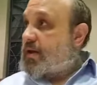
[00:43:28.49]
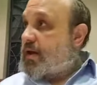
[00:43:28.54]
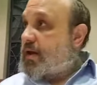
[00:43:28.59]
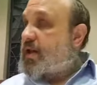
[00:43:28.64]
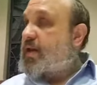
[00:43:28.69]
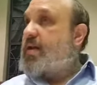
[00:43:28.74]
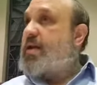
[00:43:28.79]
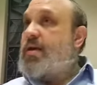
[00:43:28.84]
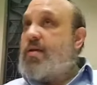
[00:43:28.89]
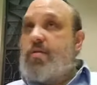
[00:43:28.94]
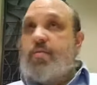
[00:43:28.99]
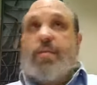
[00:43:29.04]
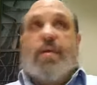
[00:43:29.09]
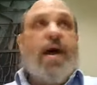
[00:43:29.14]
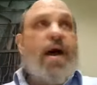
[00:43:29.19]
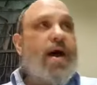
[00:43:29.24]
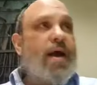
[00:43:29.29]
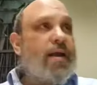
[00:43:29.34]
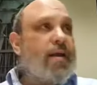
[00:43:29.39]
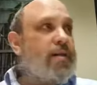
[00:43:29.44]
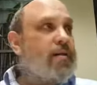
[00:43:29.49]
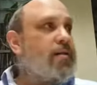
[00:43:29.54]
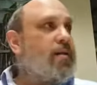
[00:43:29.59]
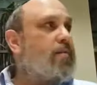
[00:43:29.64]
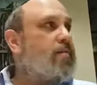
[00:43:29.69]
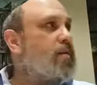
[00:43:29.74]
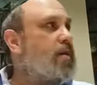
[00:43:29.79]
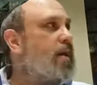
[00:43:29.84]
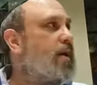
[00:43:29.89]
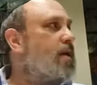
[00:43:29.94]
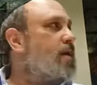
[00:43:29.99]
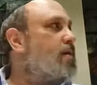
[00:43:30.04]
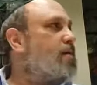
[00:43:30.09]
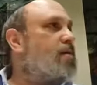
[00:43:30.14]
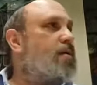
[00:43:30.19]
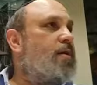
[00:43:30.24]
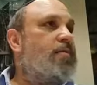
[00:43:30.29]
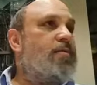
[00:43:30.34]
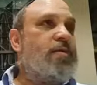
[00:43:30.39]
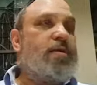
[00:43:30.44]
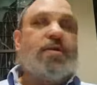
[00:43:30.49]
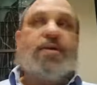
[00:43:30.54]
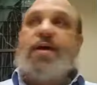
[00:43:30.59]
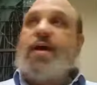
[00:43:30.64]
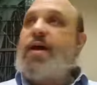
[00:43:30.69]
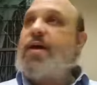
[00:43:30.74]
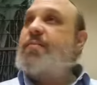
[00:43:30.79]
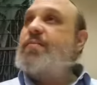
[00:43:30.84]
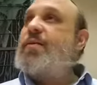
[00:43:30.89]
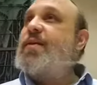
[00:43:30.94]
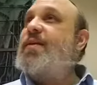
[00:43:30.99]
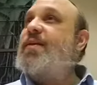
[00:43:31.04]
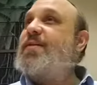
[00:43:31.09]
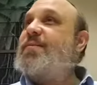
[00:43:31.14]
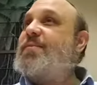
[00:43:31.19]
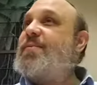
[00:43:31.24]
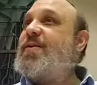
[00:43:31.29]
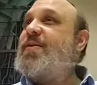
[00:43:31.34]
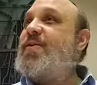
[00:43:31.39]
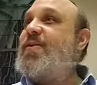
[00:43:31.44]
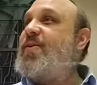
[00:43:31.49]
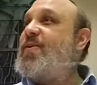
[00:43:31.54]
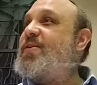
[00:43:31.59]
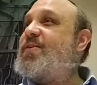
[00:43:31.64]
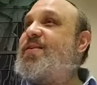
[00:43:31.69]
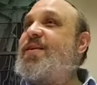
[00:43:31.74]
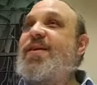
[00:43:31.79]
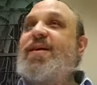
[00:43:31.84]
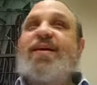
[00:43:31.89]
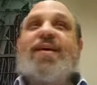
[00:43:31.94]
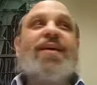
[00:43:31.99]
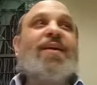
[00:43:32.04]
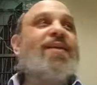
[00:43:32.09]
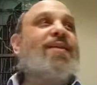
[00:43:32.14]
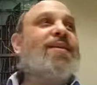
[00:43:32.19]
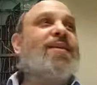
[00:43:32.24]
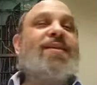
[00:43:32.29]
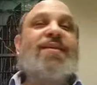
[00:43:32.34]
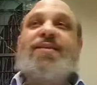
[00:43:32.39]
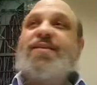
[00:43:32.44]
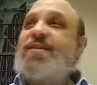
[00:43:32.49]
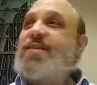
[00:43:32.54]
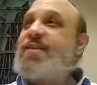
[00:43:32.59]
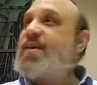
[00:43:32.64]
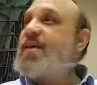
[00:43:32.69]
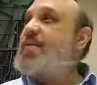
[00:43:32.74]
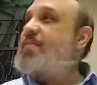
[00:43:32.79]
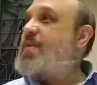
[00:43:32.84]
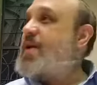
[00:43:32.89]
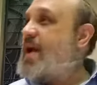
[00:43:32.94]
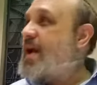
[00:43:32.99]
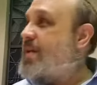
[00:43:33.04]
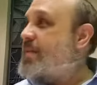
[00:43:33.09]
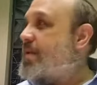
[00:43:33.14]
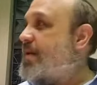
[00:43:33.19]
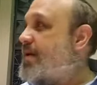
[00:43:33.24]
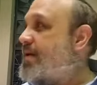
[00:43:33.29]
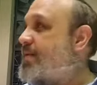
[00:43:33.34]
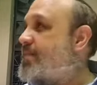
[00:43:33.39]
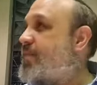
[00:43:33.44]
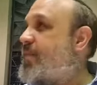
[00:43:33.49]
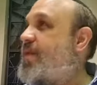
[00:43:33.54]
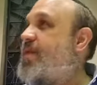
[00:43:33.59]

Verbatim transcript: Eli is blind. I'm saying it several times because he didn't see him coming.